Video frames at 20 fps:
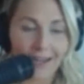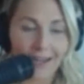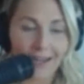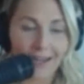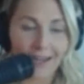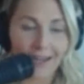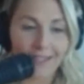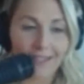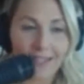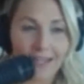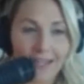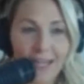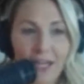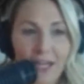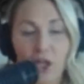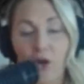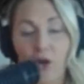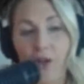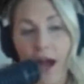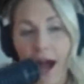
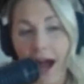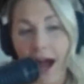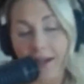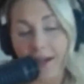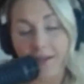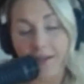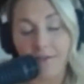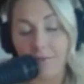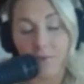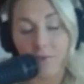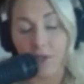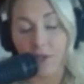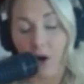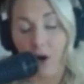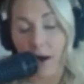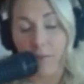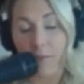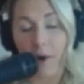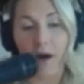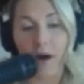that
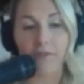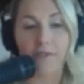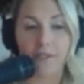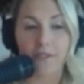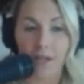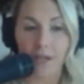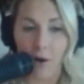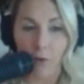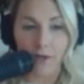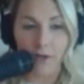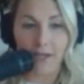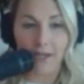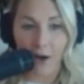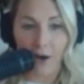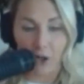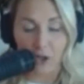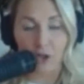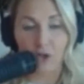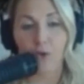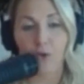I'm obviously not working
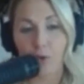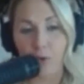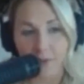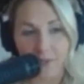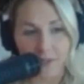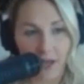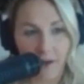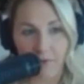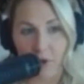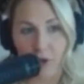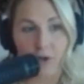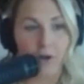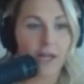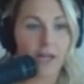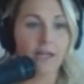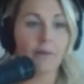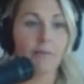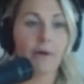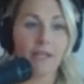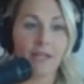out on Drew's level or
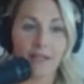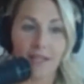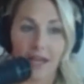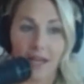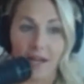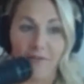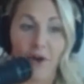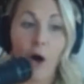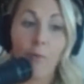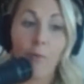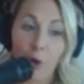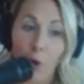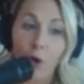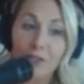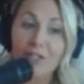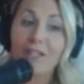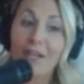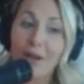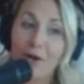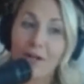anybody in the NFL, but
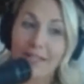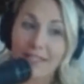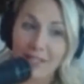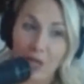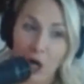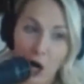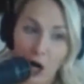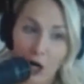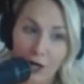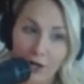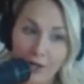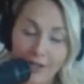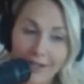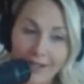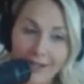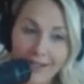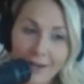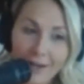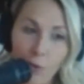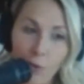Orange Theory is hard.
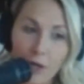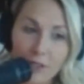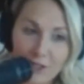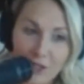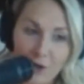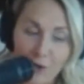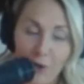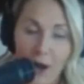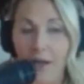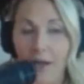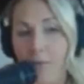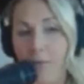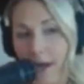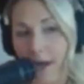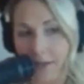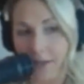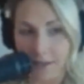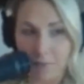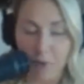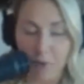What do you
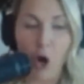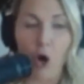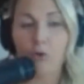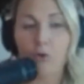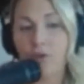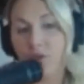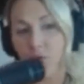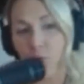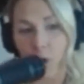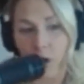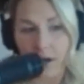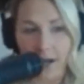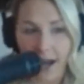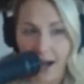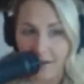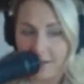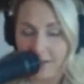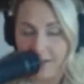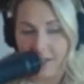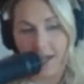recommend post
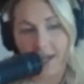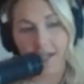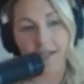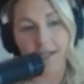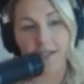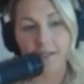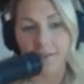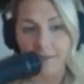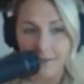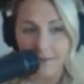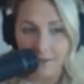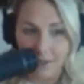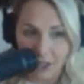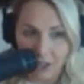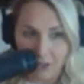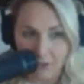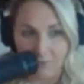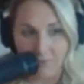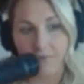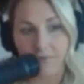workout to kind
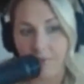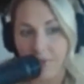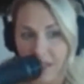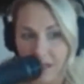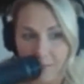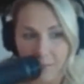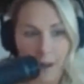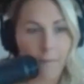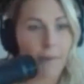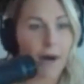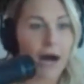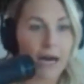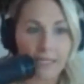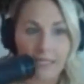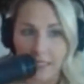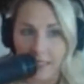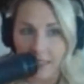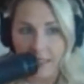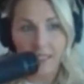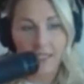of, keep my
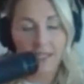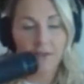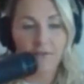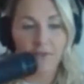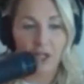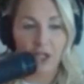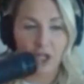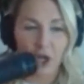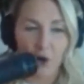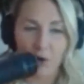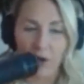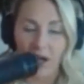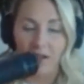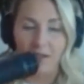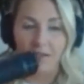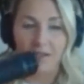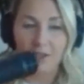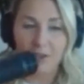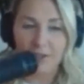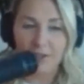body feeling okay?
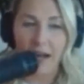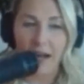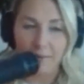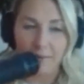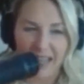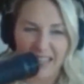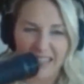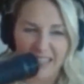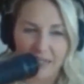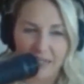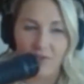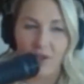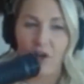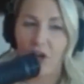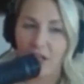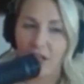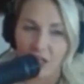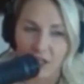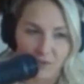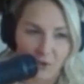Because there's times I leave there
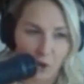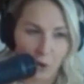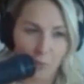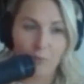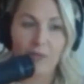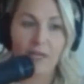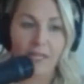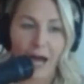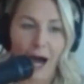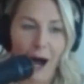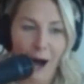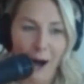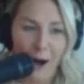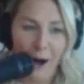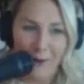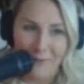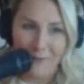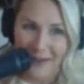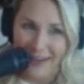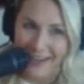and I just feel beat up
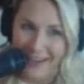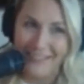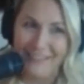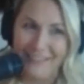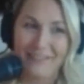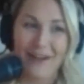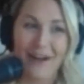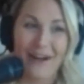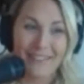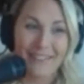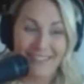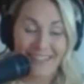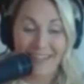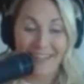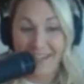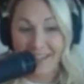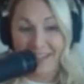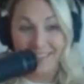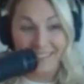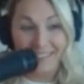and
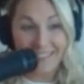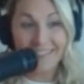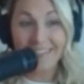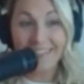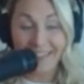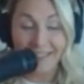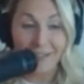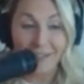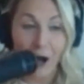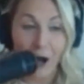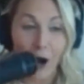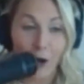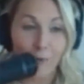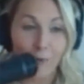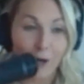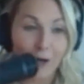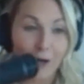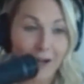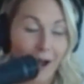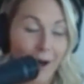exhausted because it's a hard
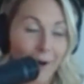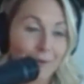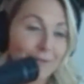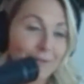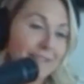workout.